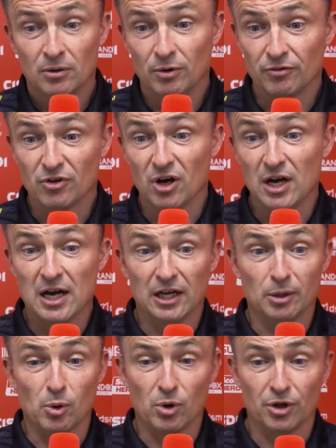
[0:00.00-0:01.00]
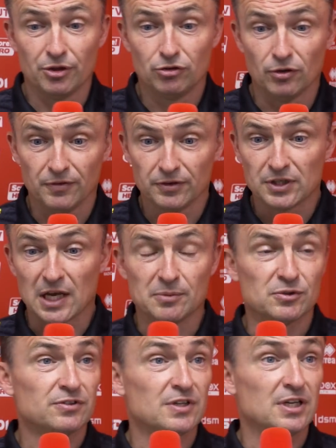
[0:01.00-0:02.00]
we've got arguably one of the toughest
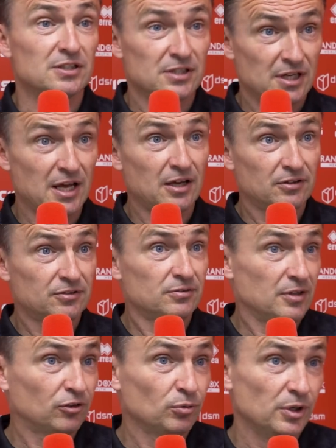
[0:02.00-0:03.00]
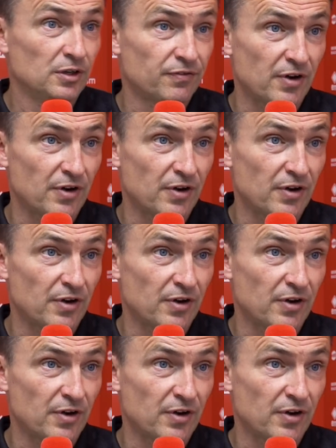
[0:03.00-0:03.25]
games of the season next week,